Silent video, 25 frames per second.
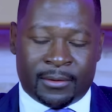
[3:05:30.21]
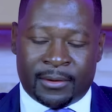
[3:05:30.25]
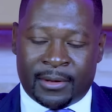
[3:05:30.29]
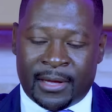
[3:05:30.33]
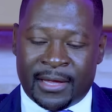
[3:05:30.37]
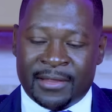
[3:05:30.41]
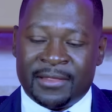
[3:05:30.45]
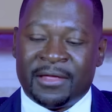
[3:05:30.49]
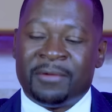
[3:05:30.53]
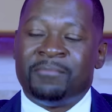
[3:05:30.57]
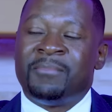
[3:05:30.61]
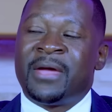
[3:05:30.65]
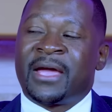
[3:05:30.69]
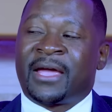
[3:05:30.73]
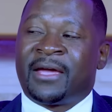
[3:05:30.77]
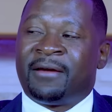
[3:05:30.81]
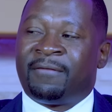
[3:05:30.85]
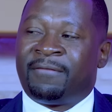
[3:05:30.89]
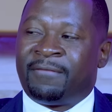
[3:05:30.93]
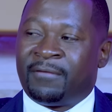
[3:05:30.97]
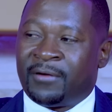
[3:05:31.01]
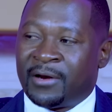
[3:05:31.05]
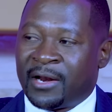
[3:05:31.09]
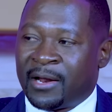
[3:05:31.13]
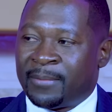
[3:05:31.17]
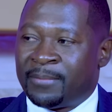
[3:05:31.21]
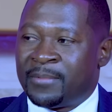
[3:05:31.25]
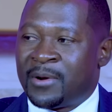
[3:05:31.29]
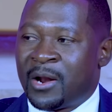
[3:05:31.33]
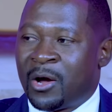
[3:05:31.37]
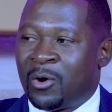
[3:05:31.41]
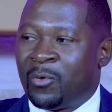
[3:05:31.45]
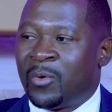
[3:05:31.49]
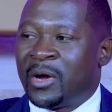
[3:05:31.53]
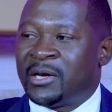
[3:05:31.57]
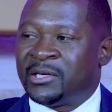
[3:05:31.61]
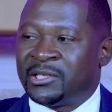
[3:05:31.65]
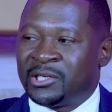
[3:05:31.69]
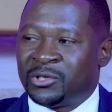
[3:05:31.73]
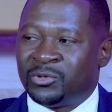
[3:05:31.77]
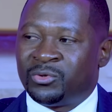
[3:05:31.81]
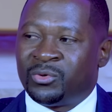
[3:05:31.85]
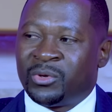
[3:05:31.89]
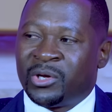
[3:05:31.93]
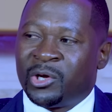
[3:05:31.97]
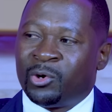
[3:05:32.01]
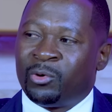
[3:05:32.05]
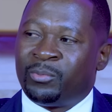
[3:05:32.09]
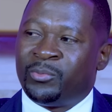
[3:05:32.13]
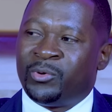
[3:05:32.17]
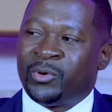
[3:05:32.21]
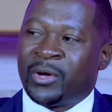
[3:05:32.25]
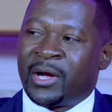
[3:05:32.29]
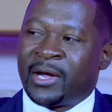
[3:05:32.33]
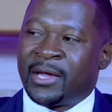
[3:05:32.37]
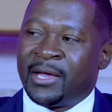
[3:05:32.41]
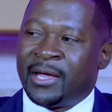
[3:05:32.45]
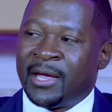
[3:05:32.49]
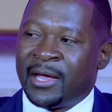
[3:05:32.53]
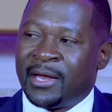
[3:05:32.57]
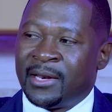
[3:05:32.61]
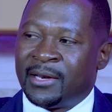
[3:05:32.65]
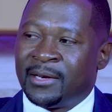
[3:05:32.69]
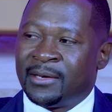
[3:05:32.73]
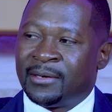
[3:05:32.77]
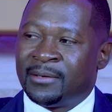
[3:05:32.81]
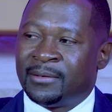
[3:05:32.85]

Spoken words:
and they make a follow-up now wanting to help you again.